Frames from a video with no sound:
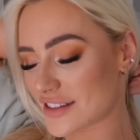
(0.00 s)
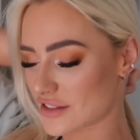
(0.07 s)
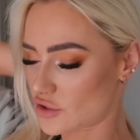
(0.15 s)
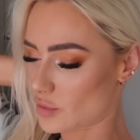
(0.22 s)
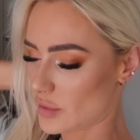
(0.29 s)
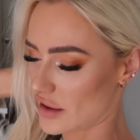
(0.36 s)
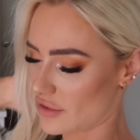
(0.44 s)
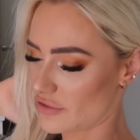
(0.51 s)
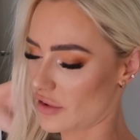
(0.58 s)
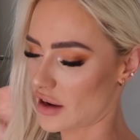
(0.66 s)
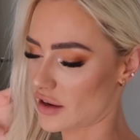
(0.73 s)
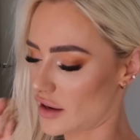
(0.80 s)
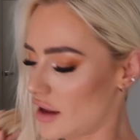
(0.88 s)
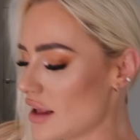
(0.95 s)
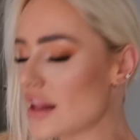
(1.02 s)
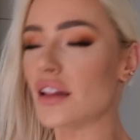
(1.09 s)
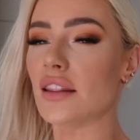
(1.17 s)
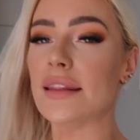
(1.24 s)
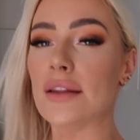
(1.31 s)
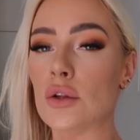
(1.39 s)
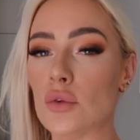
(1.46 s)
It should be a fun
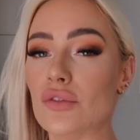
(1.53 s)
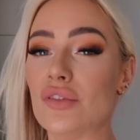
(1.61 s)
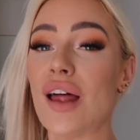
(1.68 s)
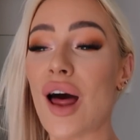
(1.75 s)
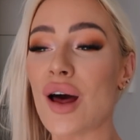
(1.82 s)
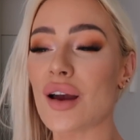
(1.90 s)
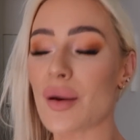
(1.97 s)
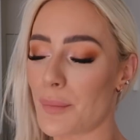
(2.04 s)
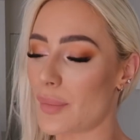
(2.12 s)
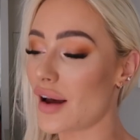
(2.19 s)
little vlog,